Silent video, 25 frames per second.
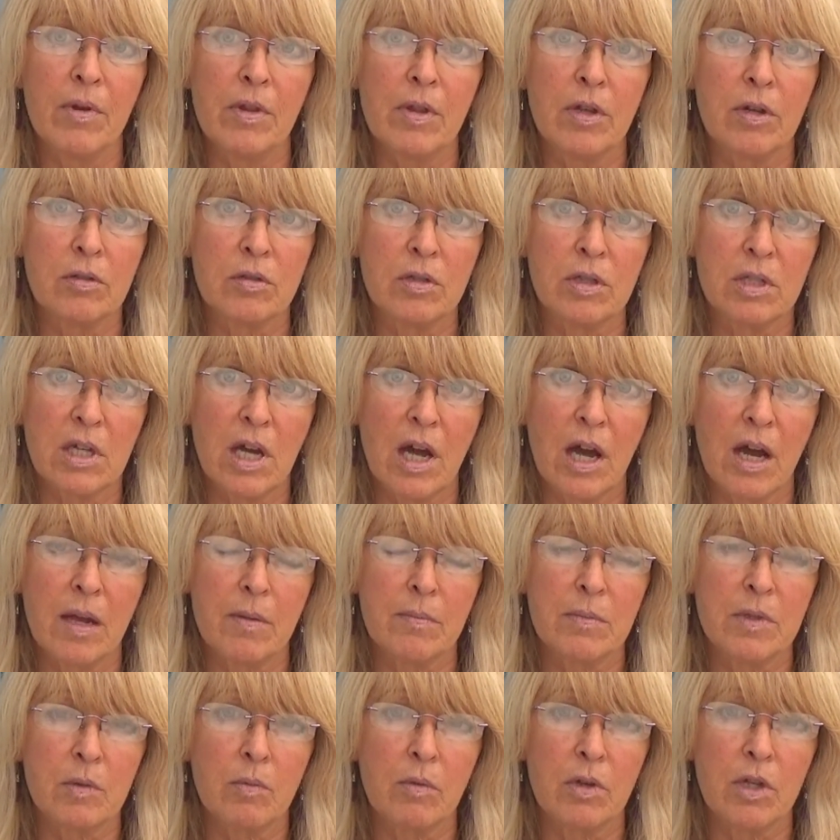those
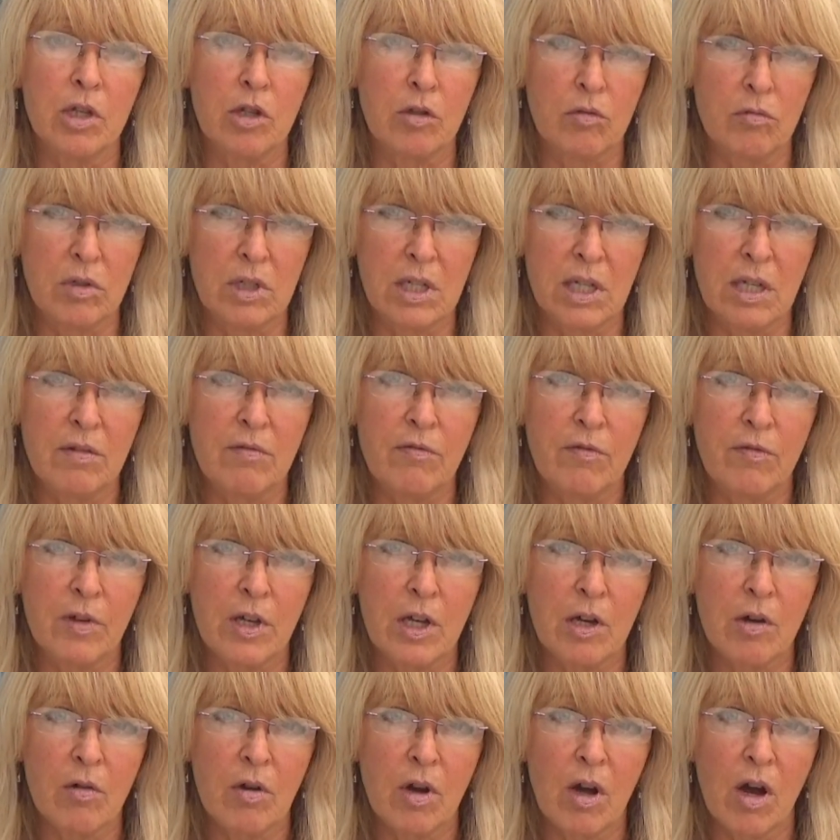times when you did
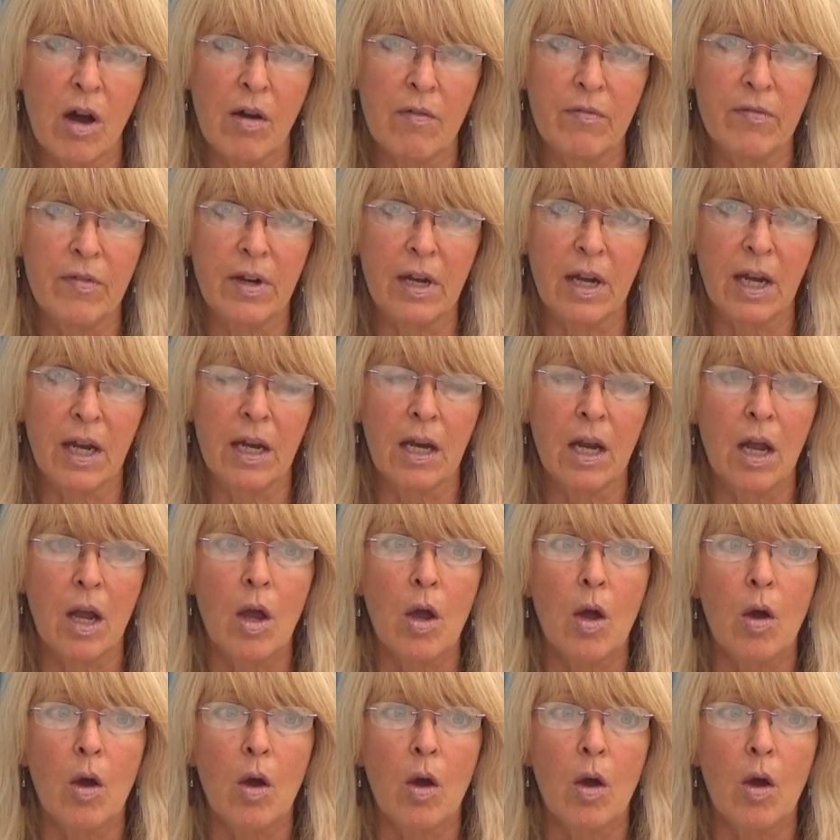feel confident.